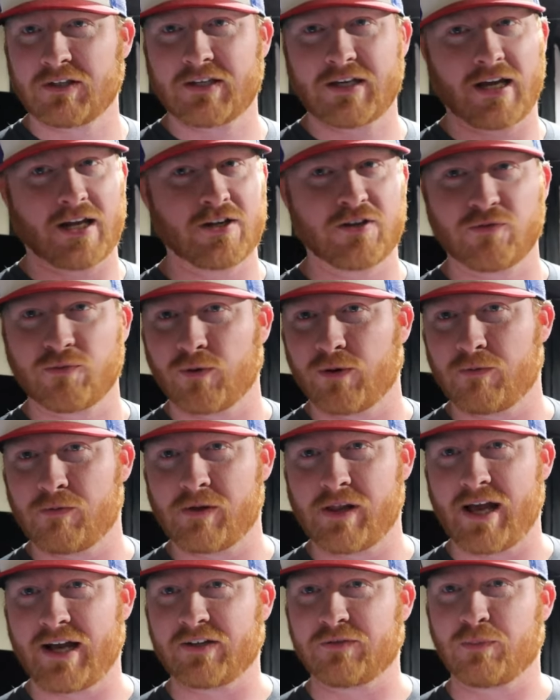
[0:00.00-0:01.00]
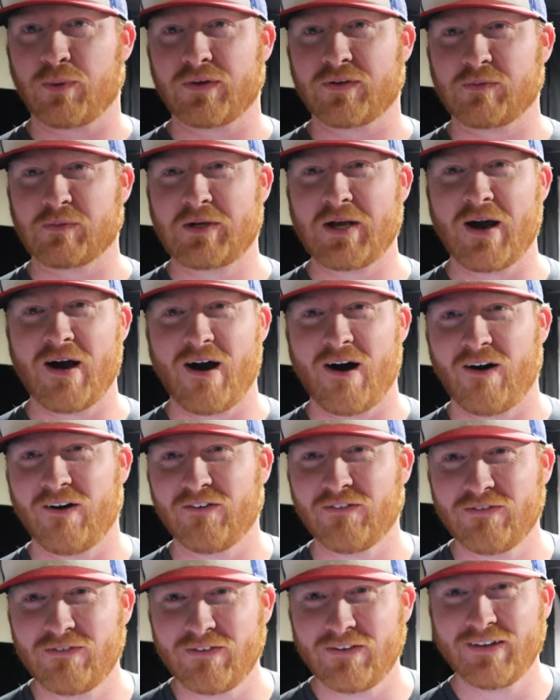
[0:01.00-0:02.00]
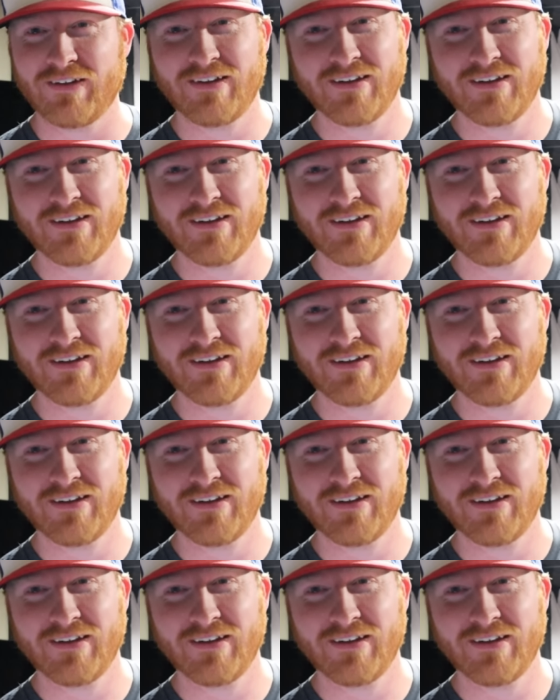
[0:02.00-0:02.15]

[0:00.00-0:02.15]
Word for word: kind of just want to relax, play some golf.